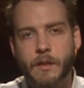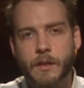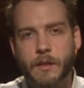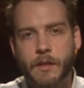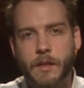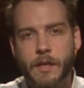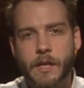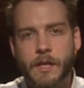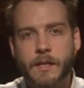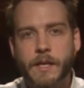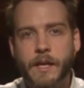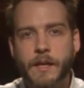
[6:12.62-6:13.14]

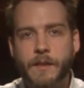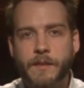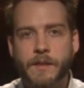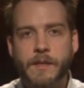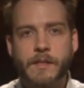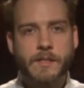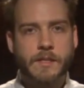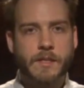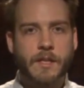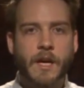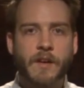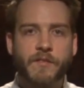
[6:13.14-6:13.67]
And yet
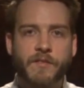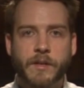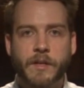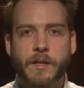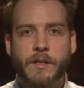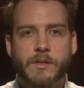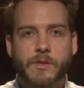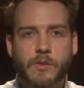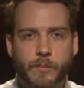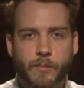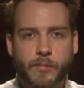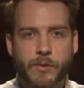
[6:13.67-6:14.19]
this
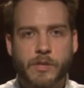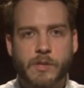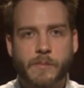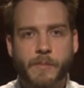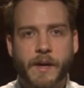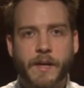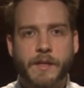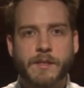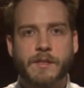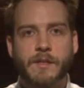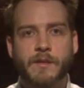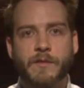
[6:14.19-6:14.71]
covenantal
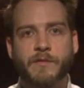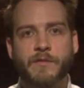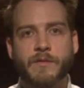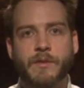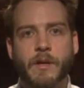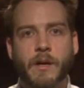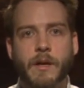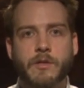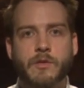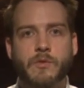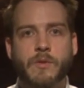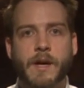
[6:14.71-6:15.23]
perspective
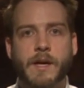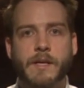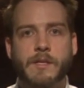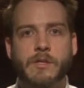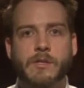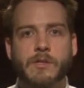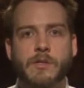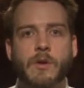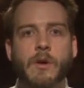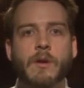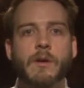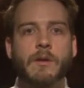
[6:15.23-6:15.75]
contrasts
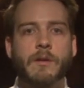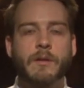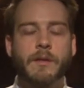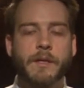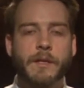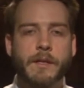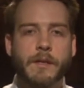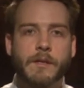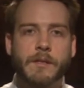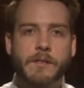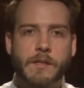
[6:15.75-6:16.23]
starkly